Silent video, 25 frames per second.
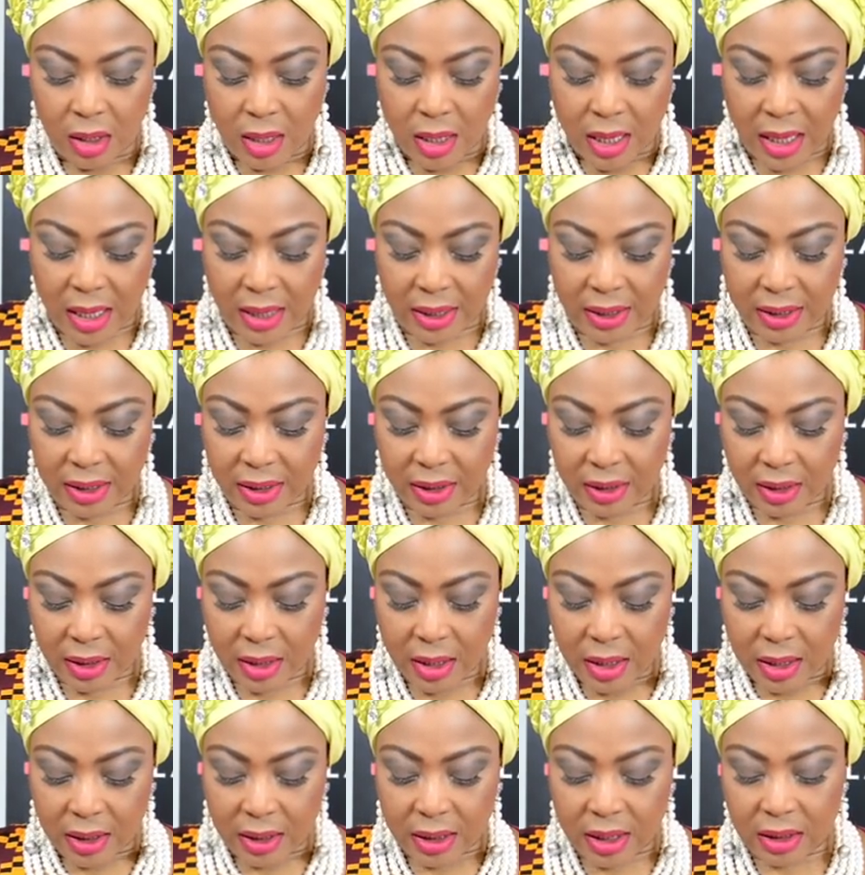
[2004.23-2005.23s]
And
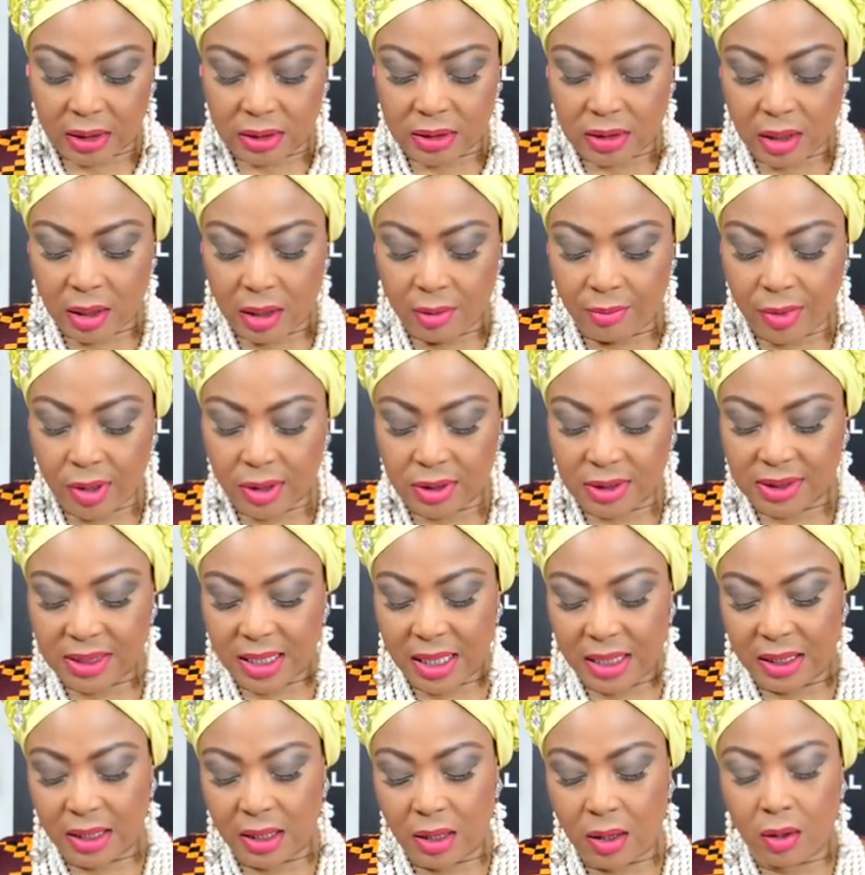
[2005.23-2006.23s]
King Solomon
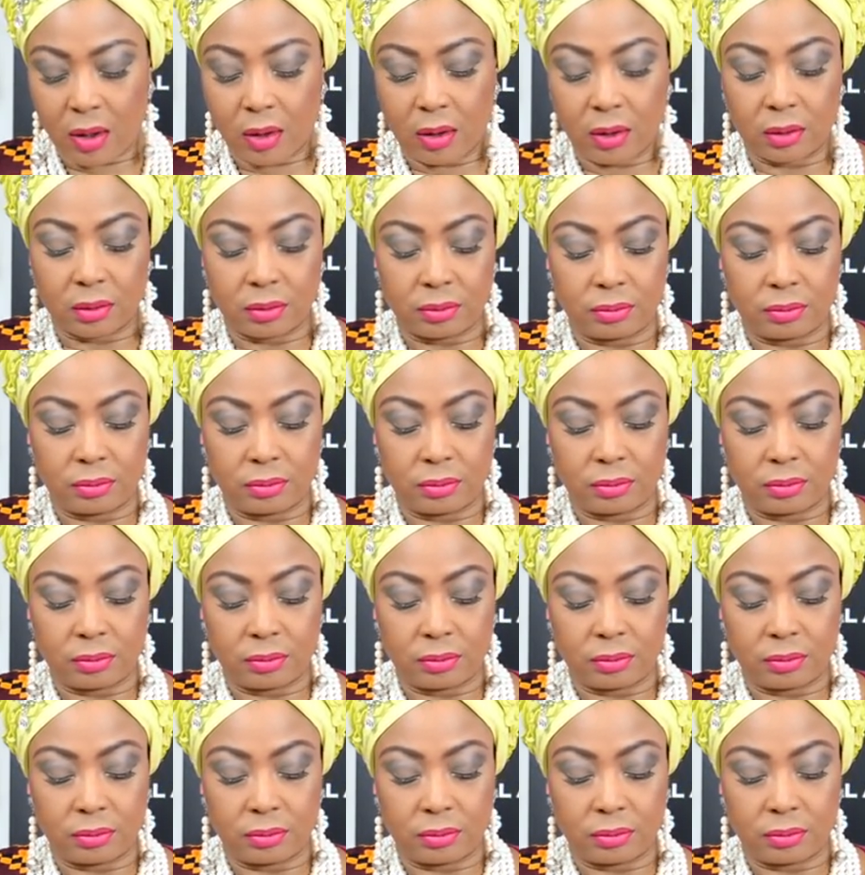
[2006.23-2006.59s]
said it all.